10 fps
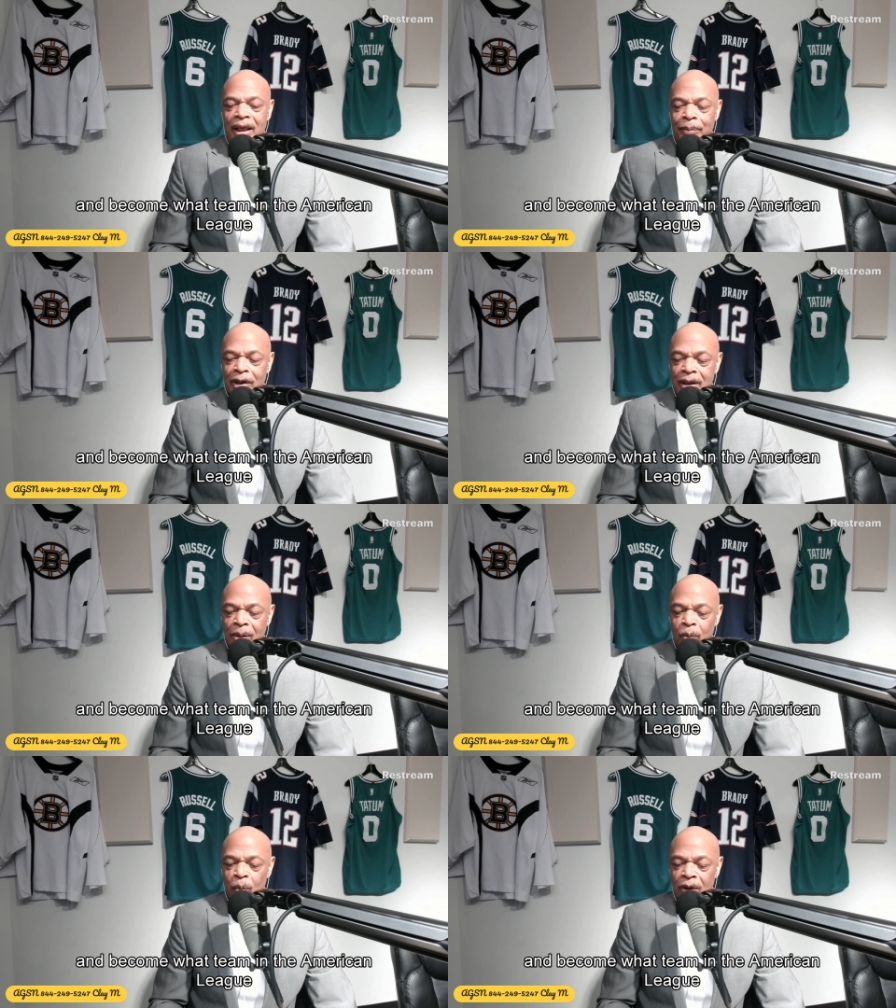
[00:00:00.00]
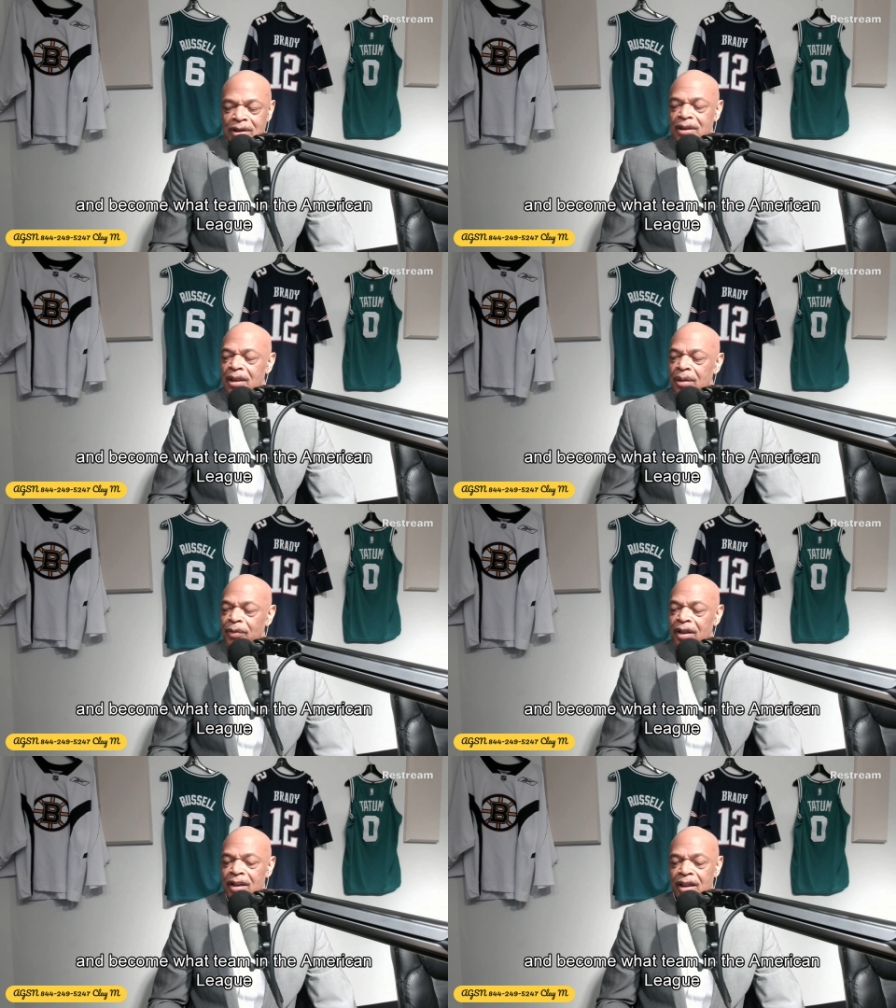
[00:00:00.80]
and become what
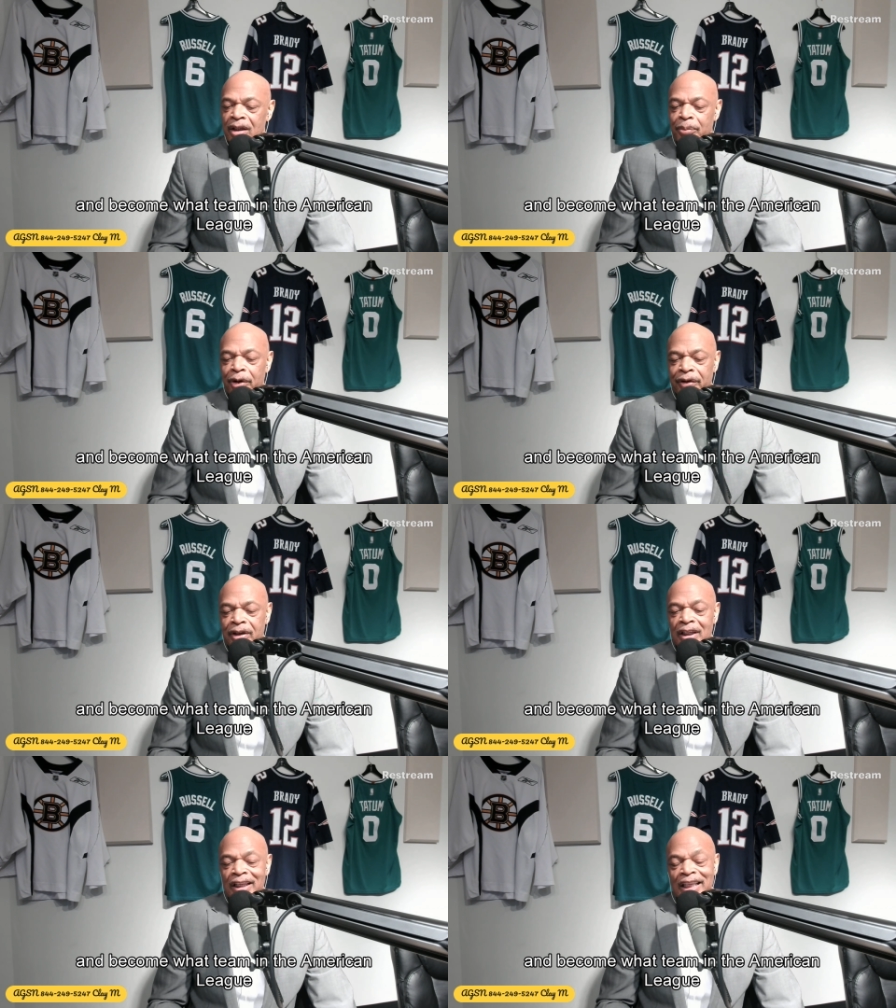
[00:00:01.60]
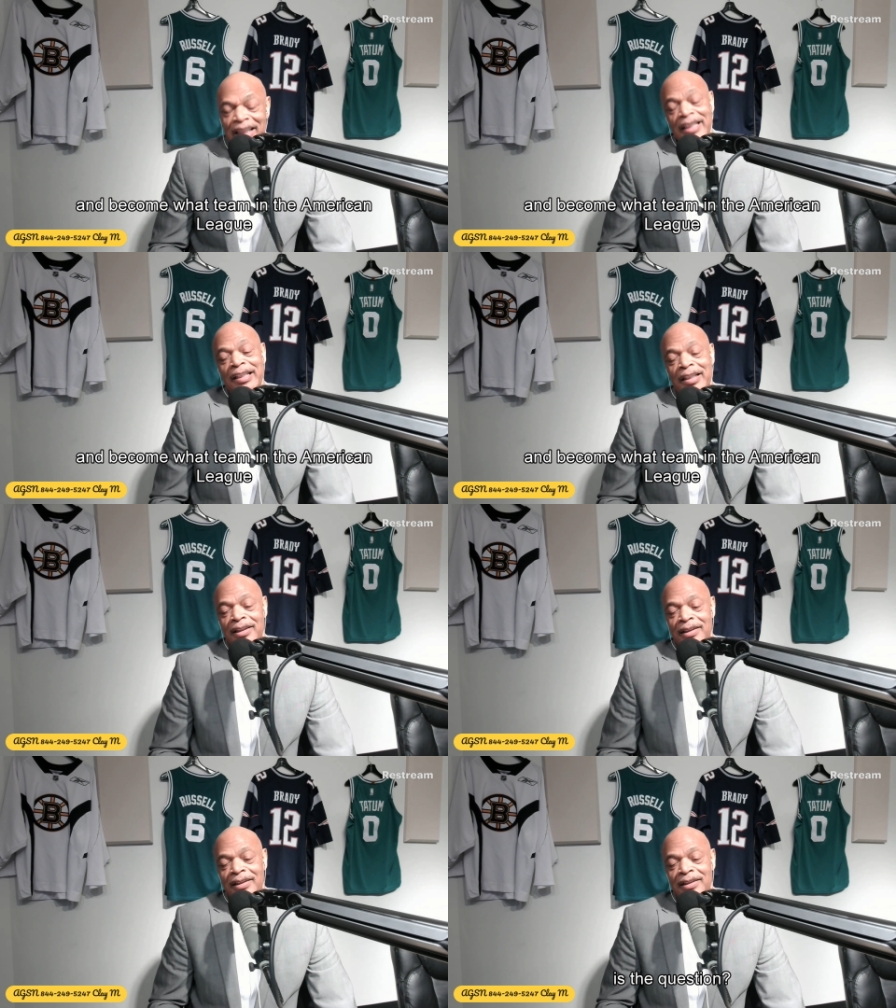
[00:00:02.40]
team in the American League
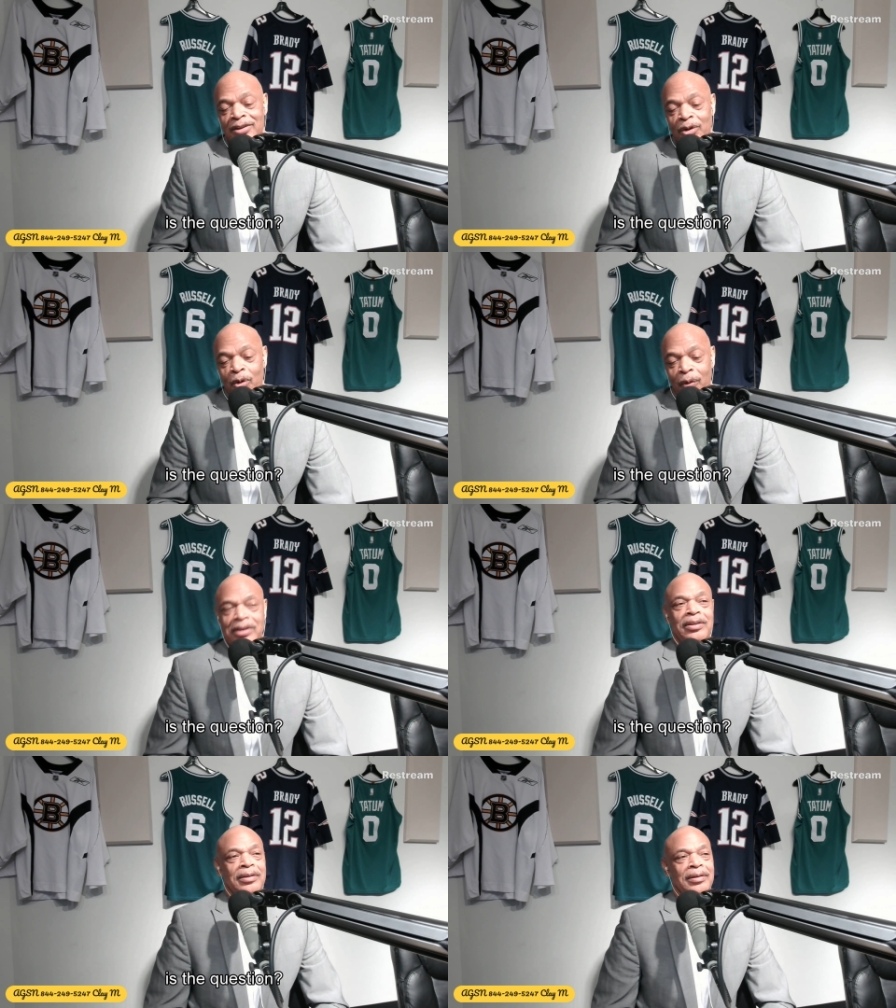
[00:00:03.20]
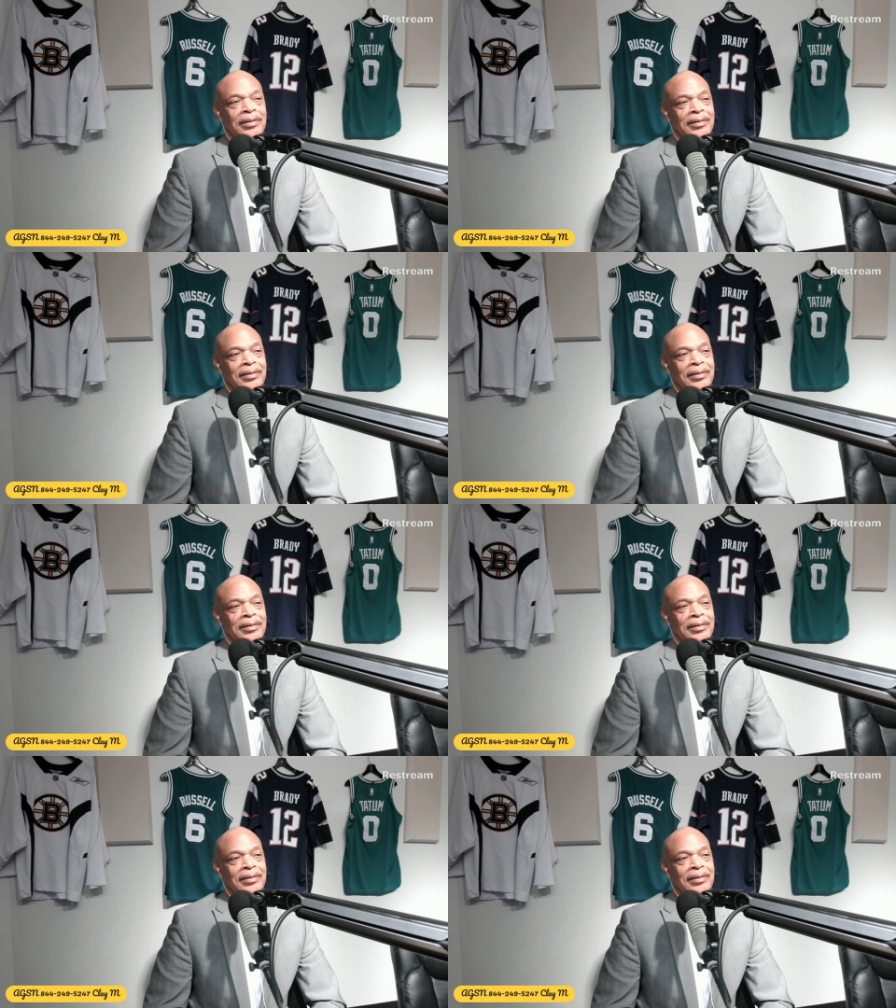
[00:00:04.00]
is the question.